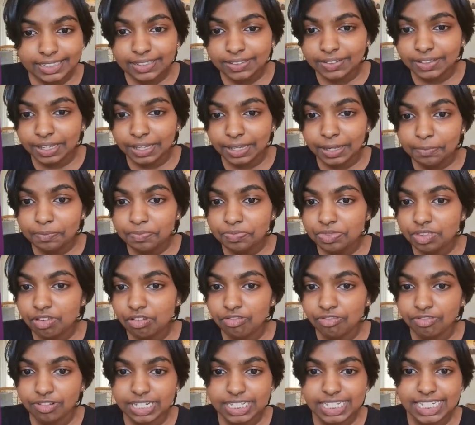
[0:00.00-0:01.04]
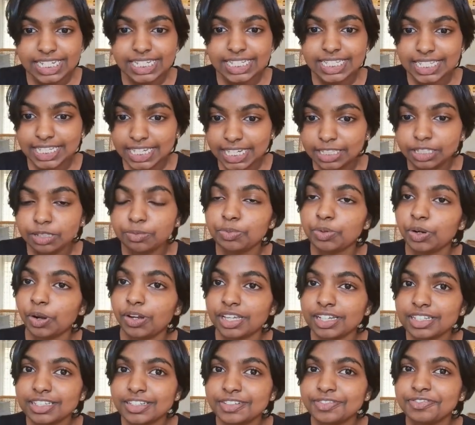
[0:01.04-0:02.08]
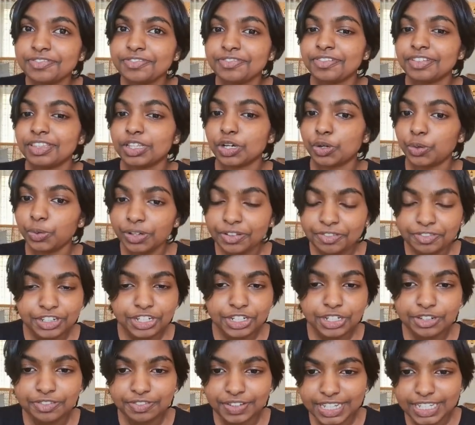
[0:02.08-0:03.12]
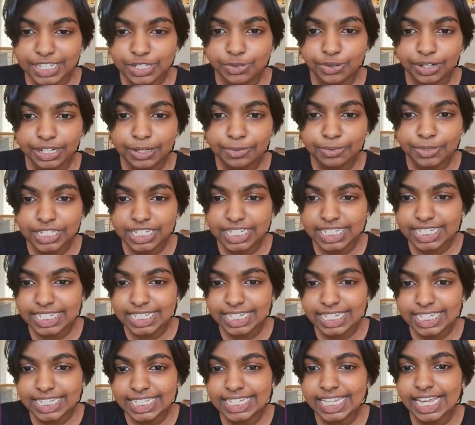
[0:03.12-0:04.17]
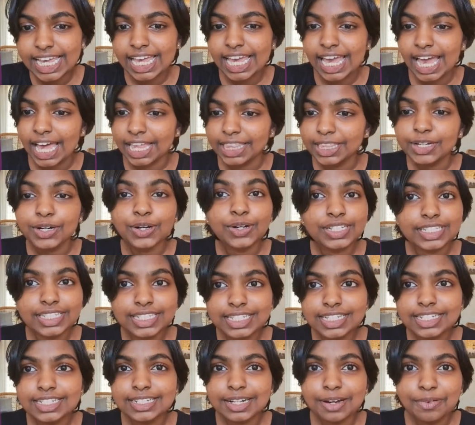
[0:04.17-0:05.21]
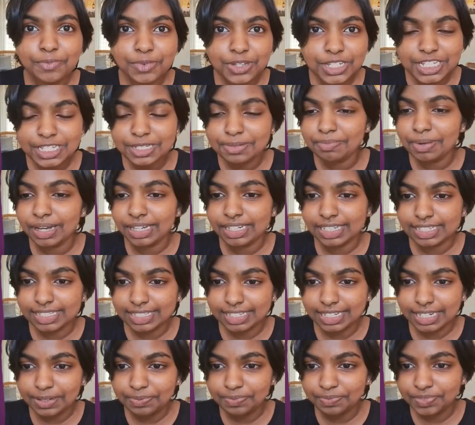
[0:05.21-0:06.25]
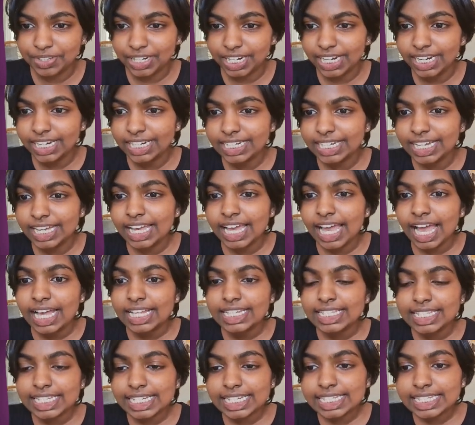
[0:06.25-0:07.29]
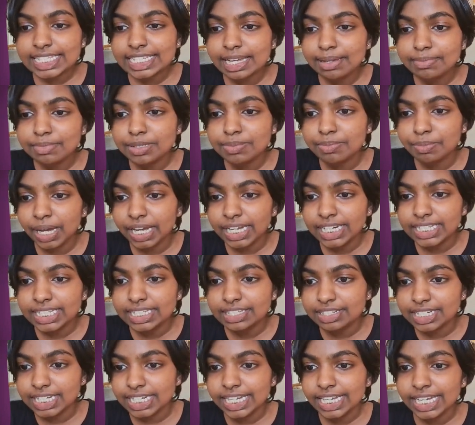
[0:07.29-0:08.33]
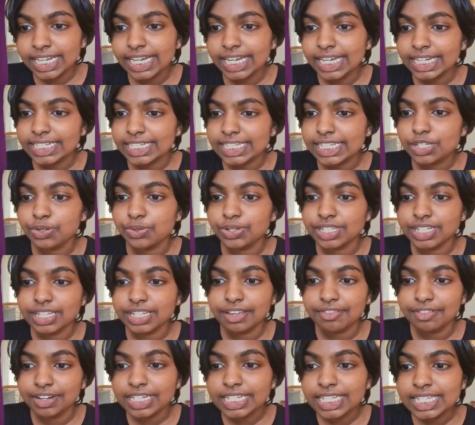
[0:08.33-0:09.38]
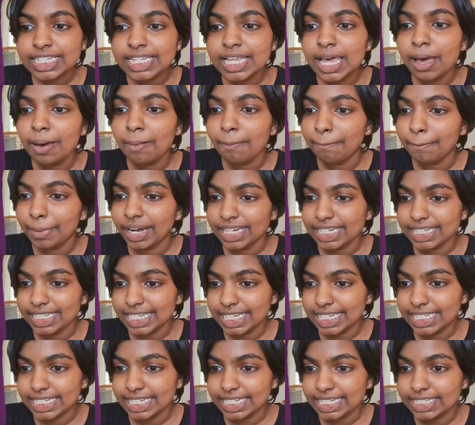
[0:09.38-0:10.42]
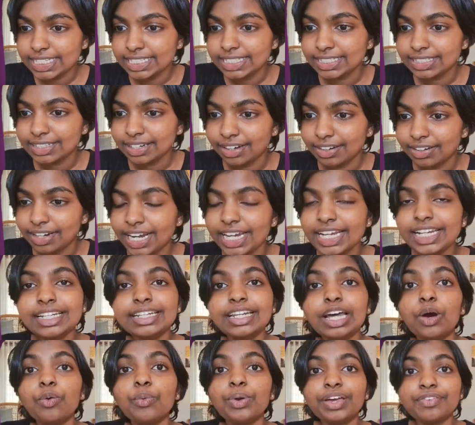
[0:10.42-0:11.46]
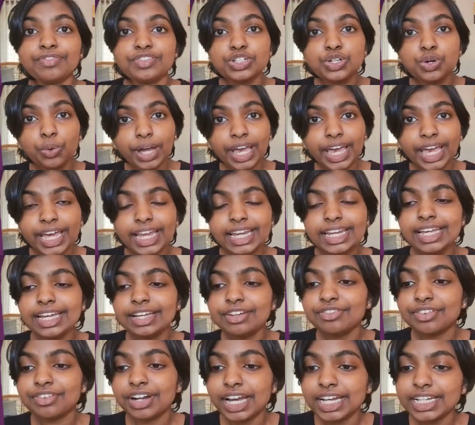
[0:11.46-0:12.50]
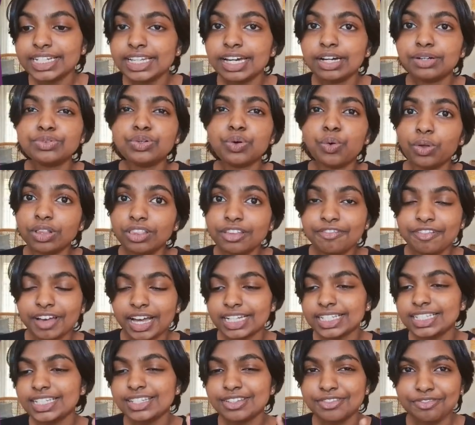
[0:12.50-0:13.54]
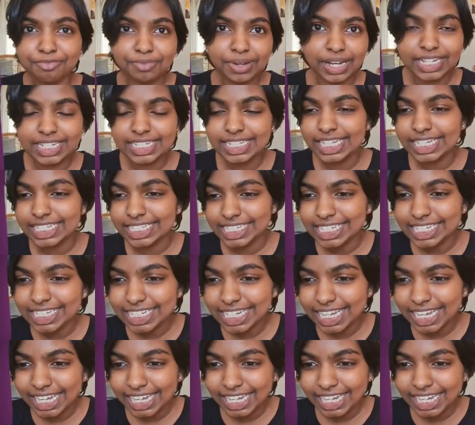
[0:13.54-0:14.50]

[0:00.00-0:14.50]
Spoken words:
Okay, first let's take the product of the coefficient of x squared, which is 6, and the constant term, which is minus 3, right? And 6 times minus 3, it is going to give us minus 18. Alright, now we have to go ahead and write down all the factors of minus 18.